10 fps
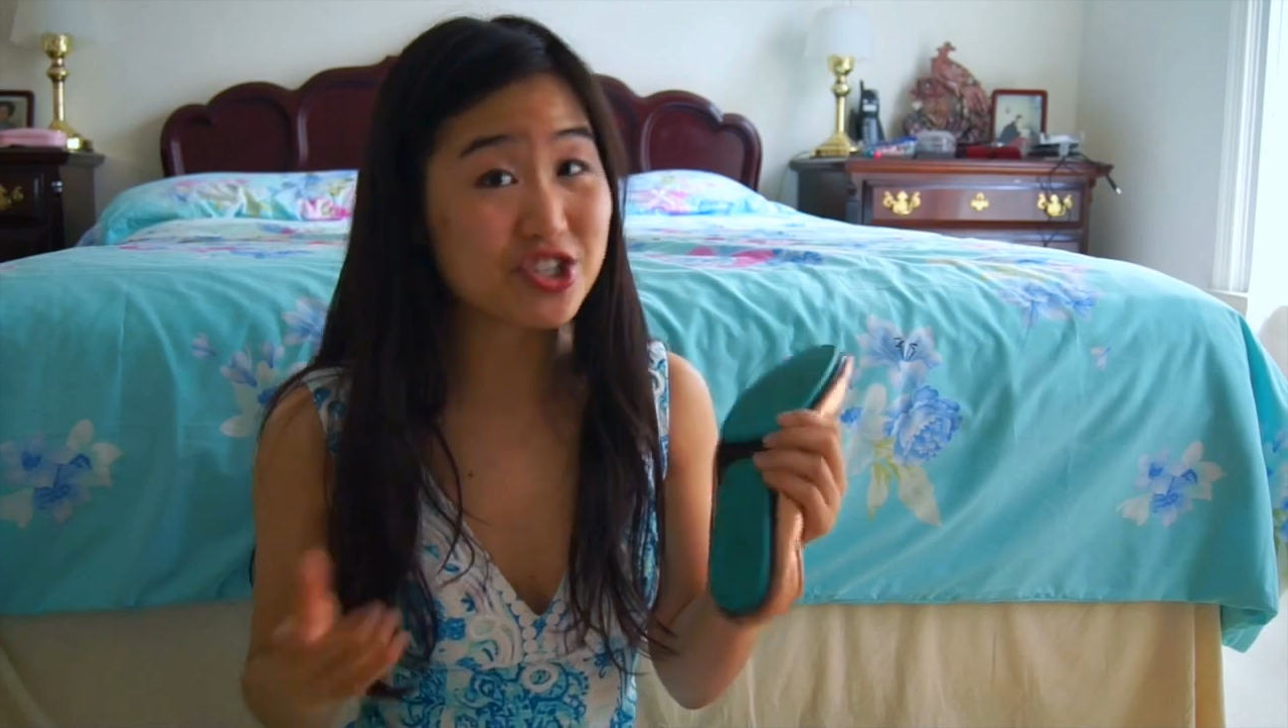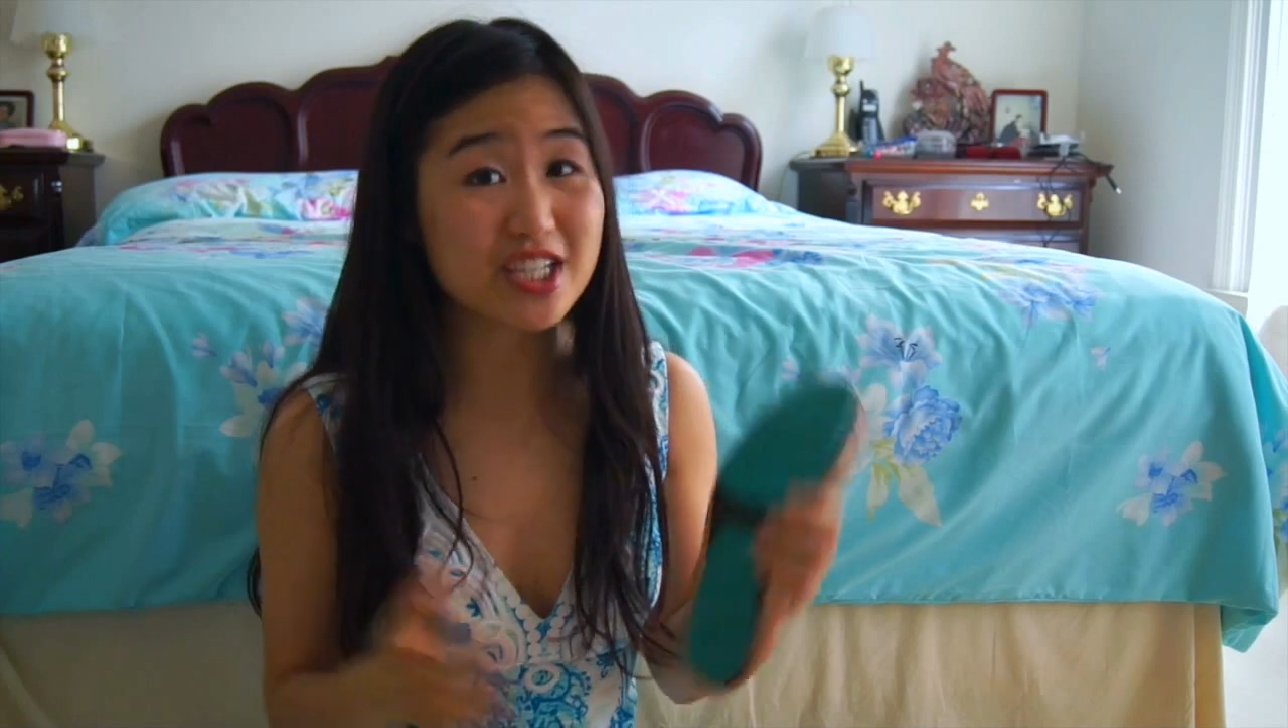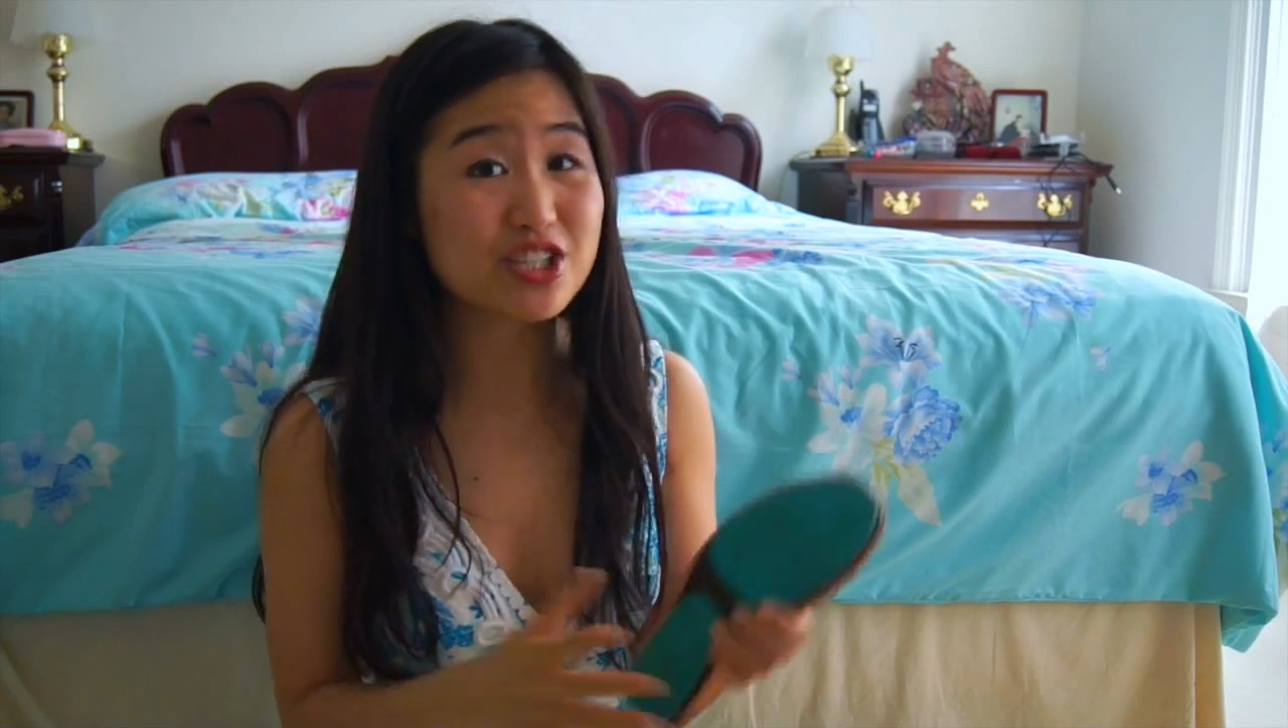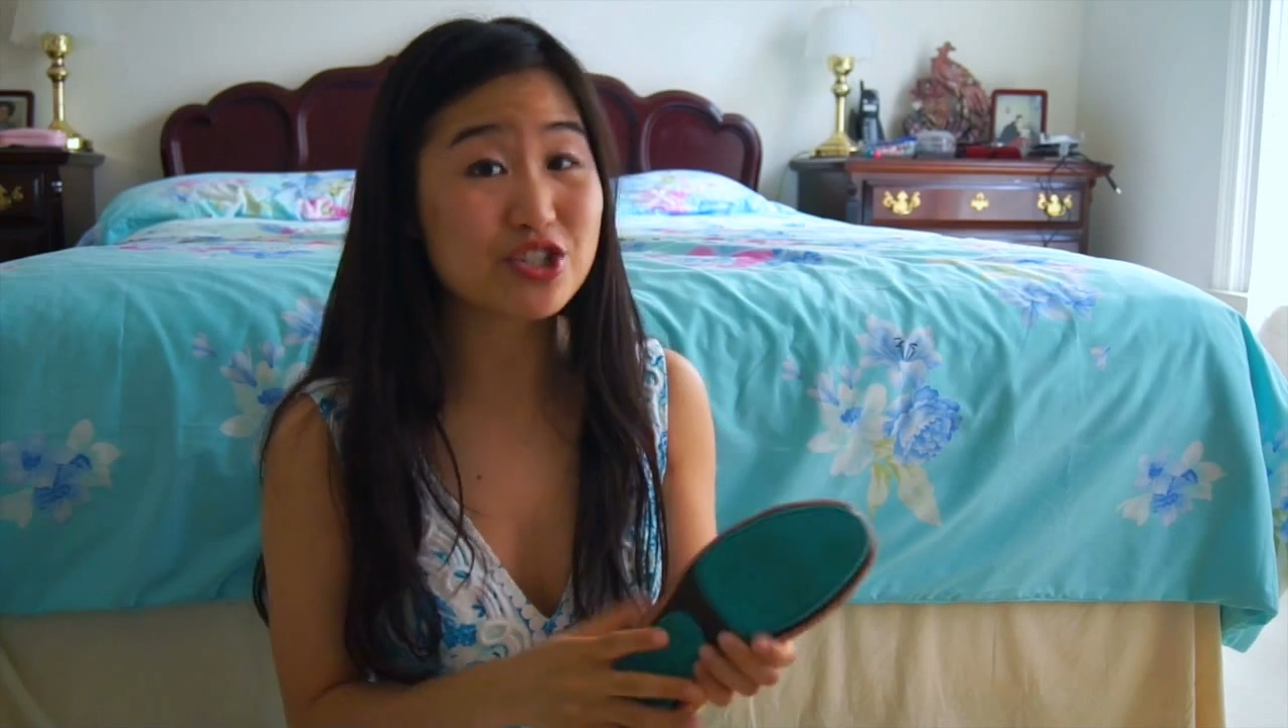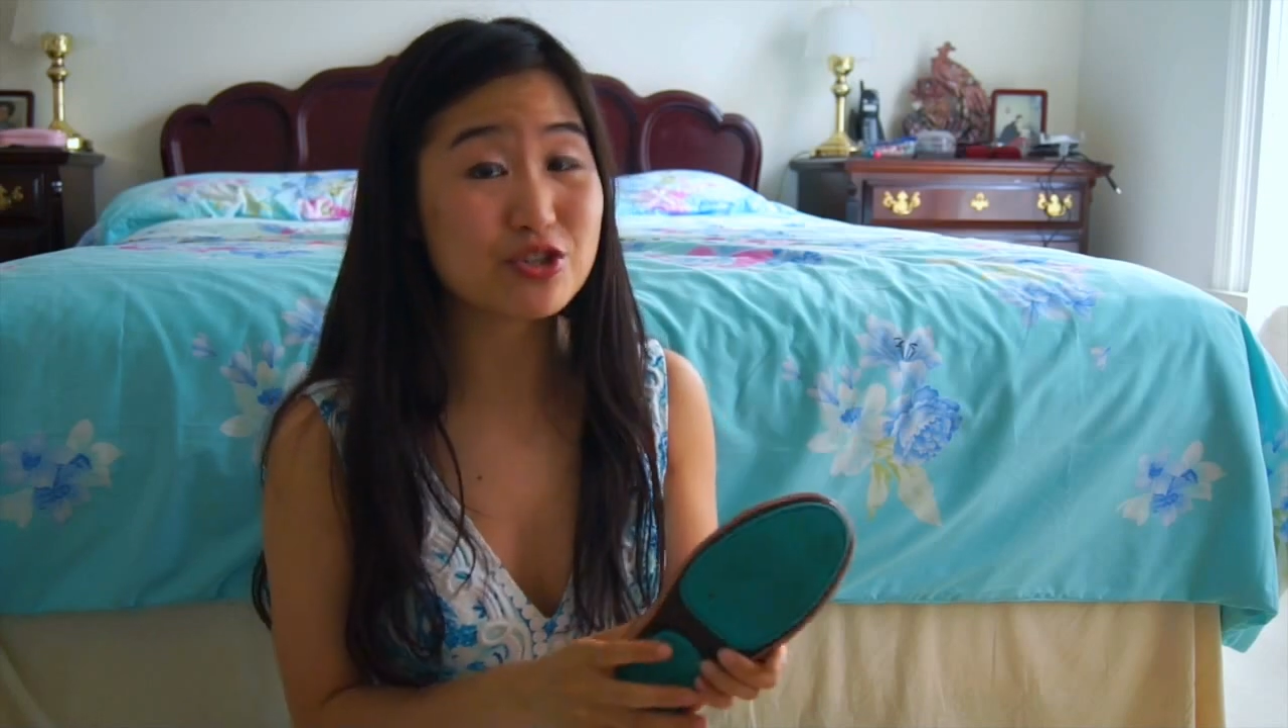
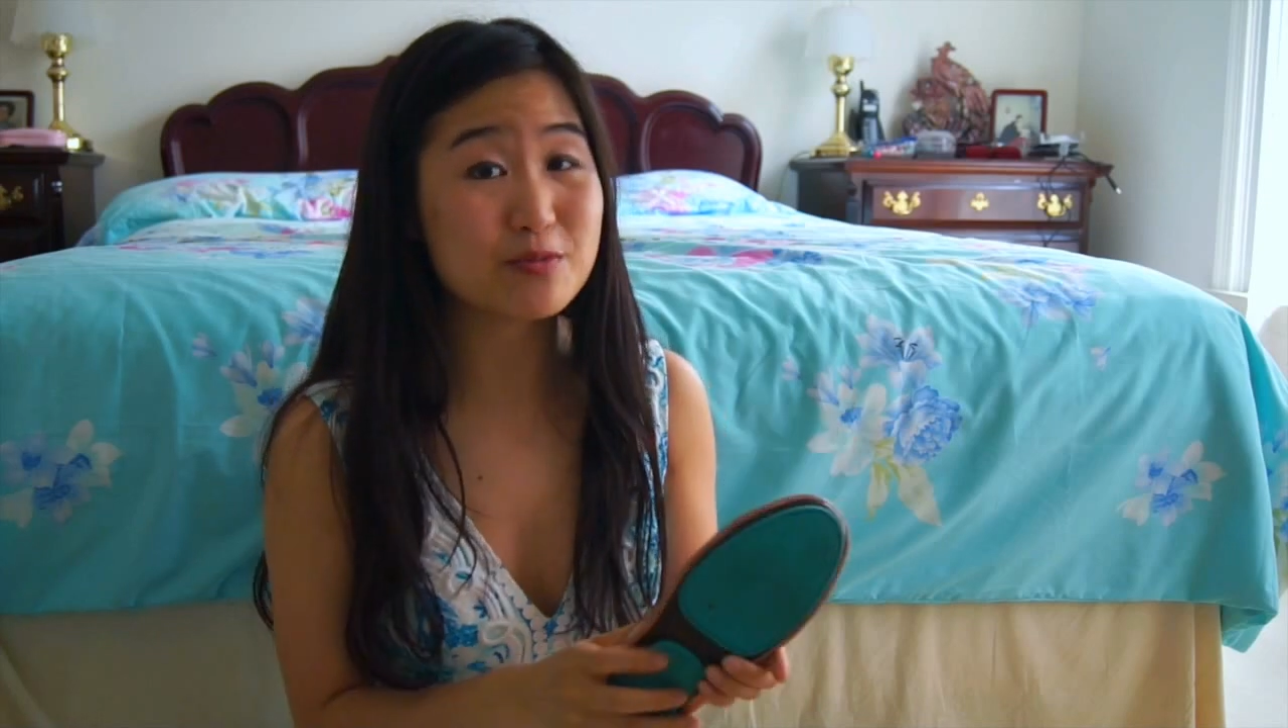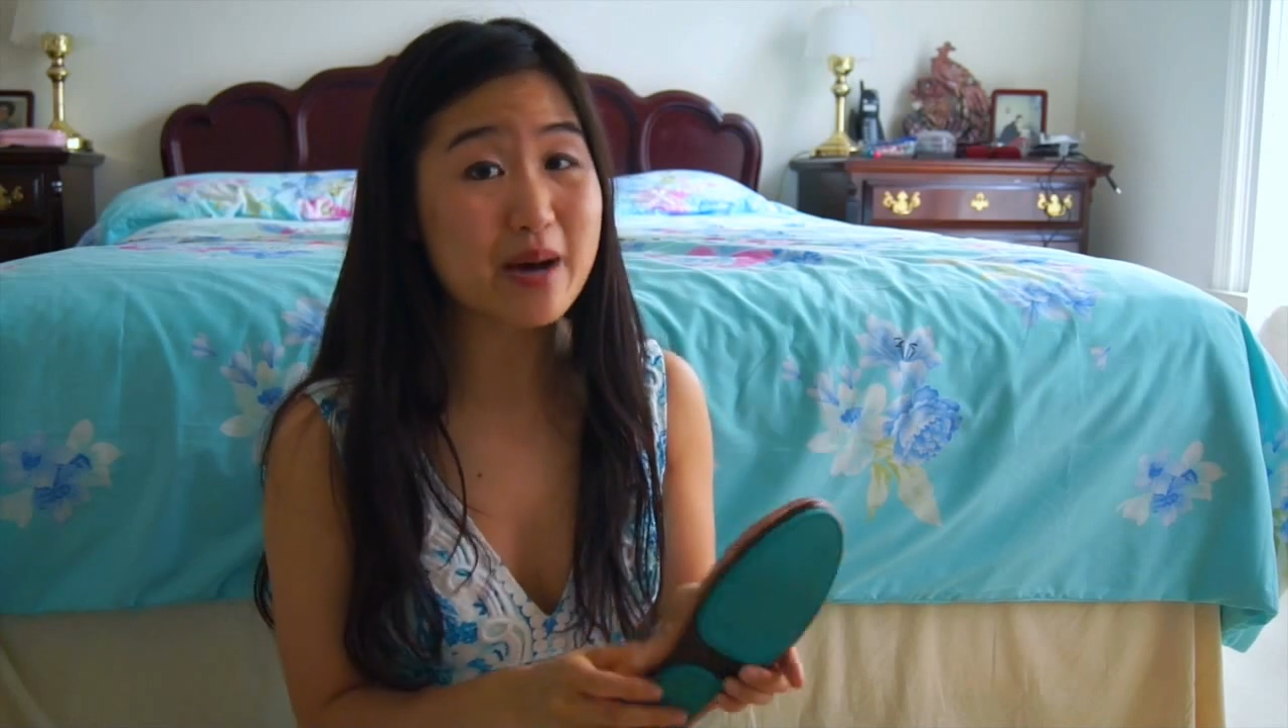just do